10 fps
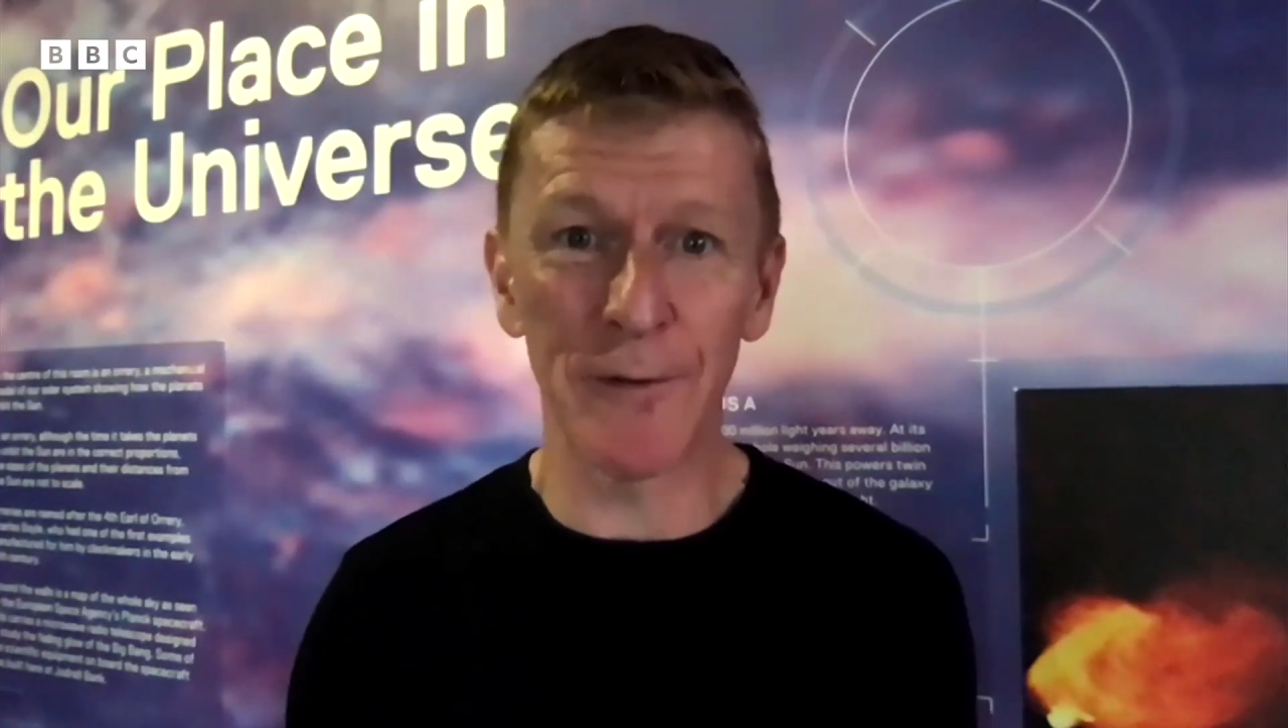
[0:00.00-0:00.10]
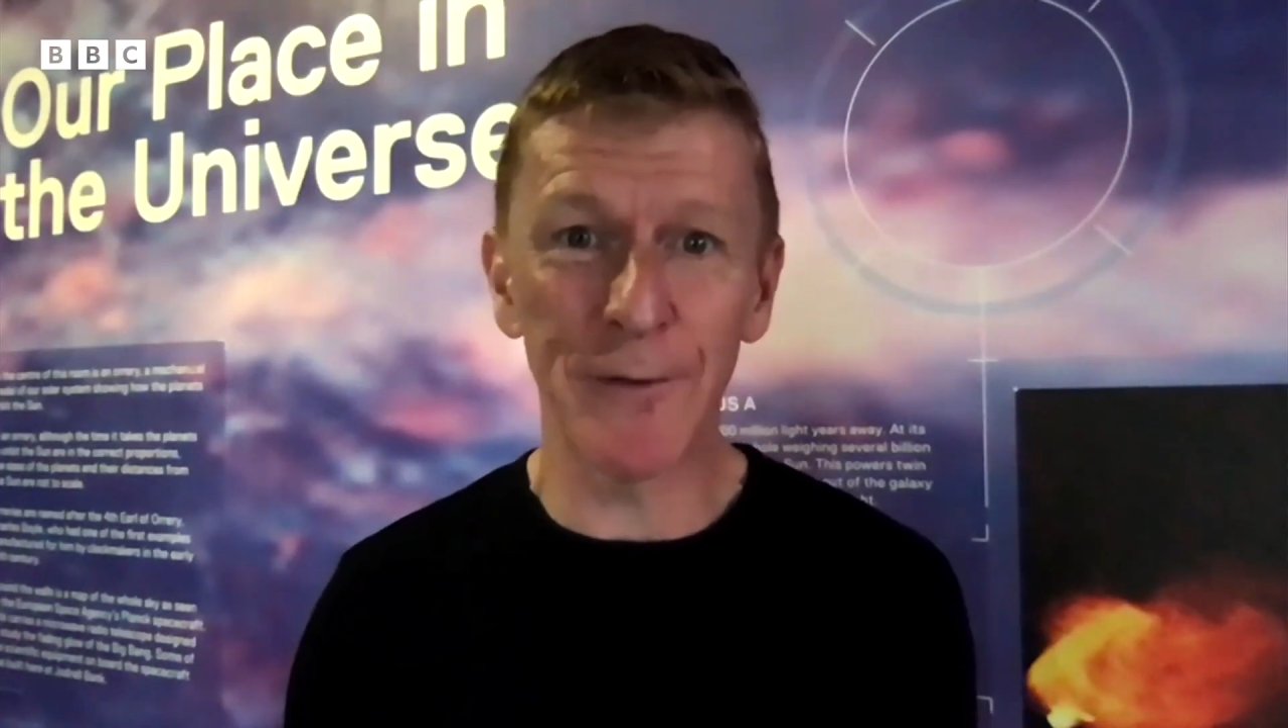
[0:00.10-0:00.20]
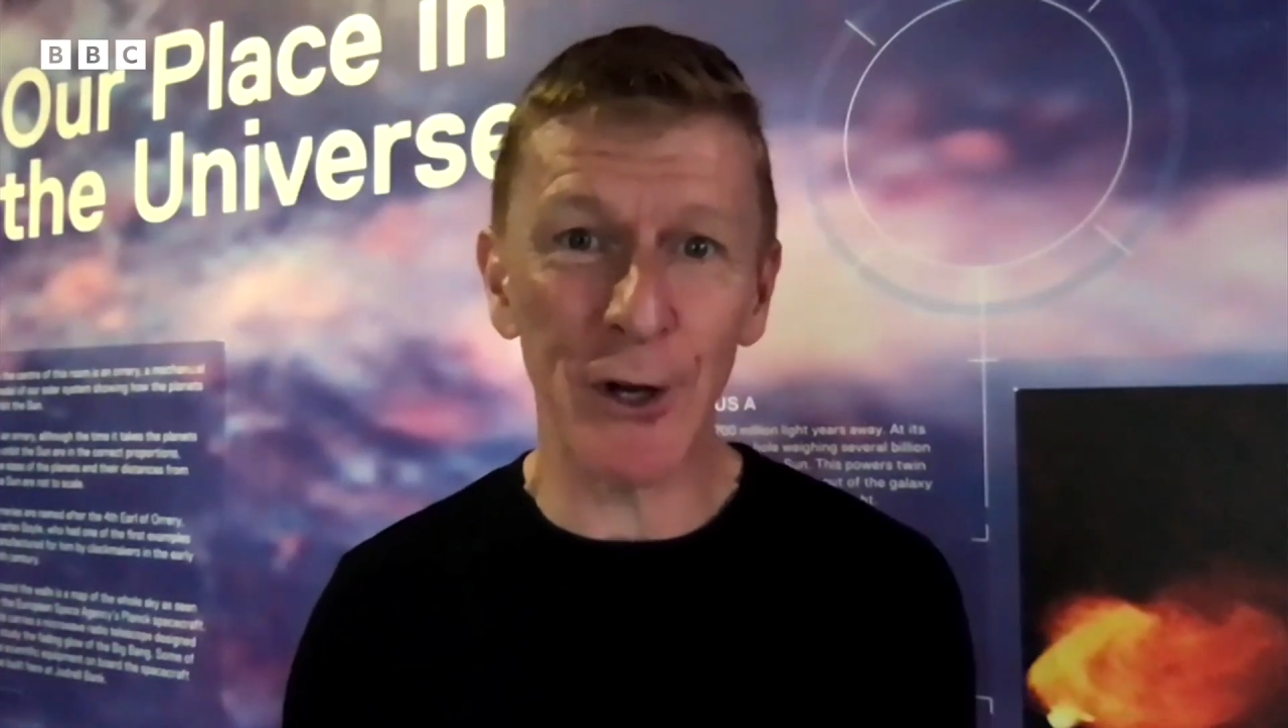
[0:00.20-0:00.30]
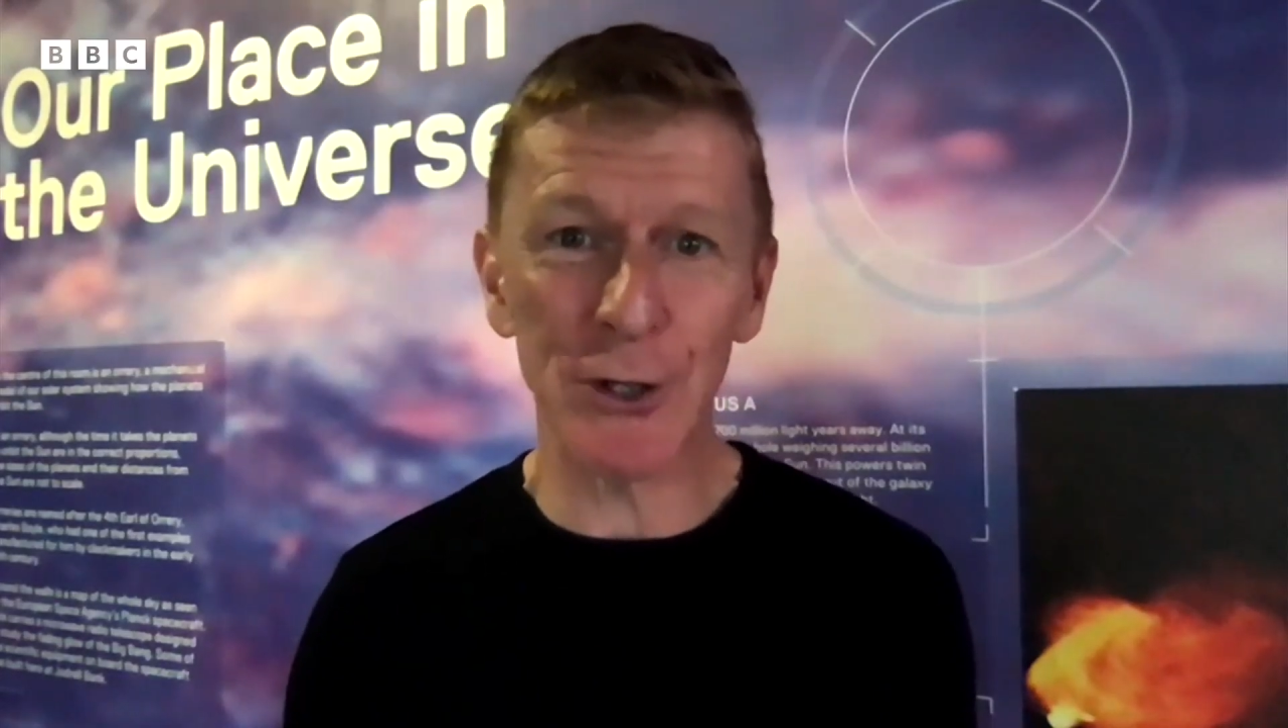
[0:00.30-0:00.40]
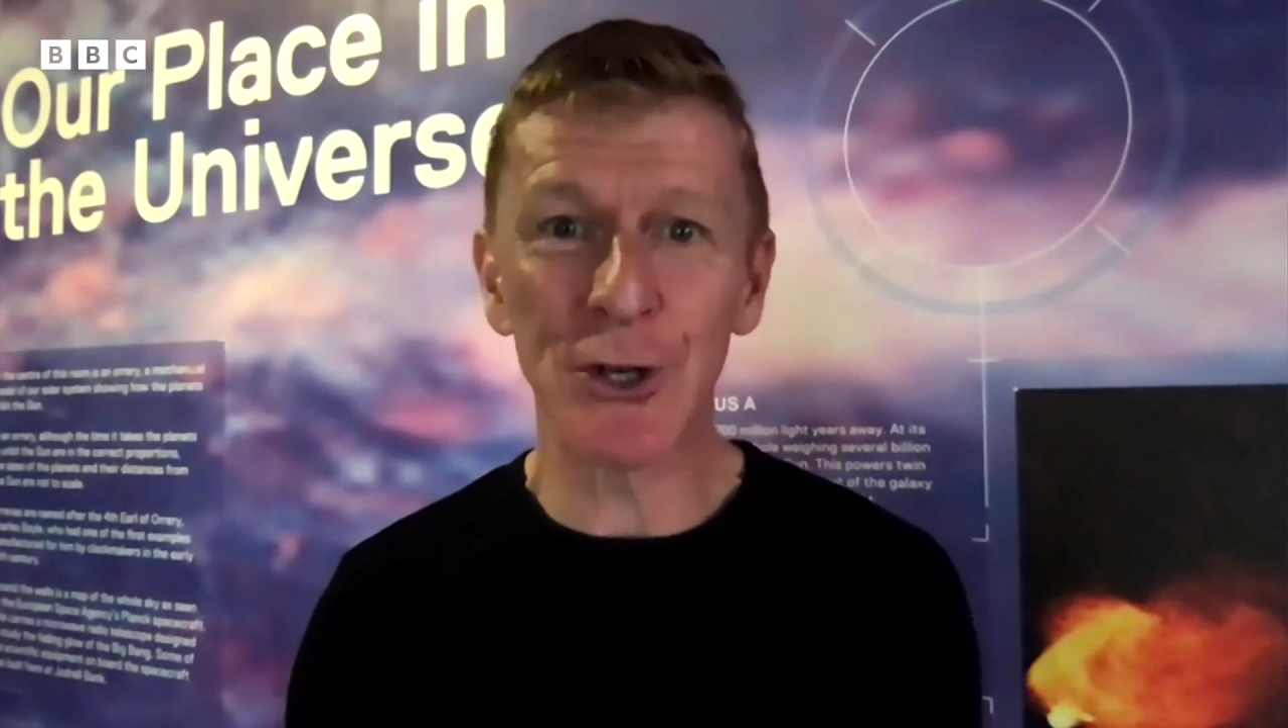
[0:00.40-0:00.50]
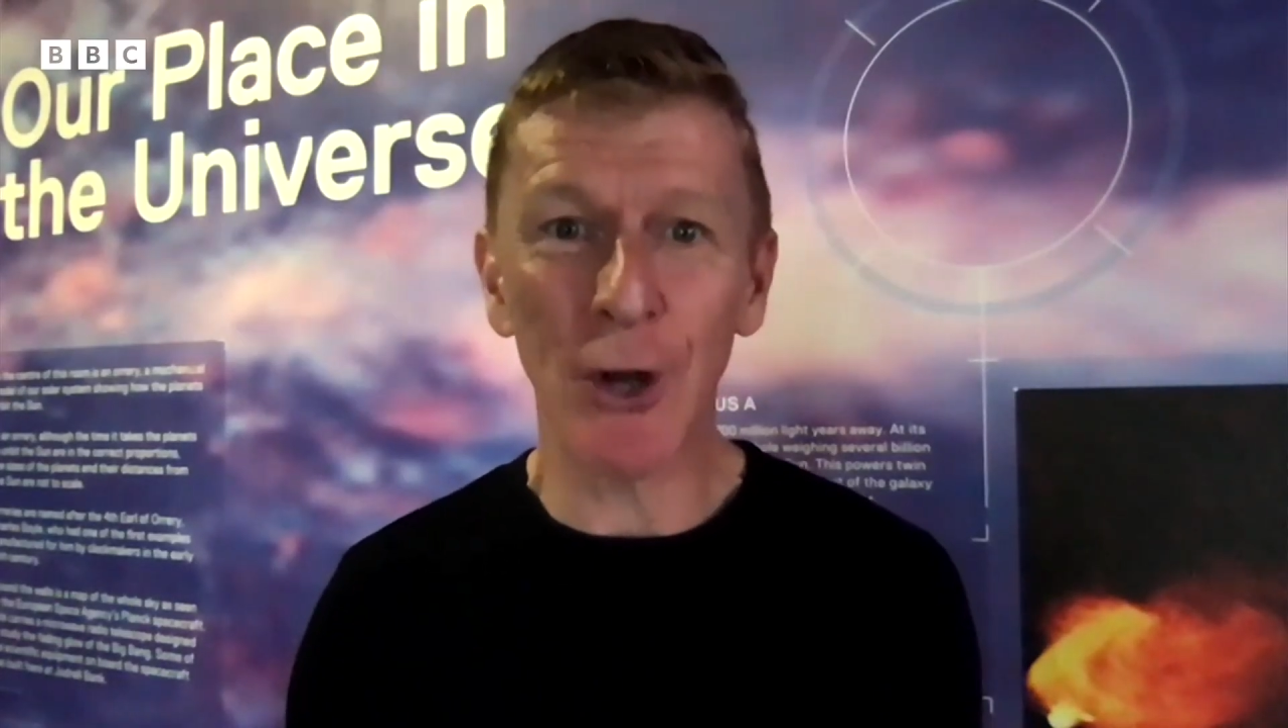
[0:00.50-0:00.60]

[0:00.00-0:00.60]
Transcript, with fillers: first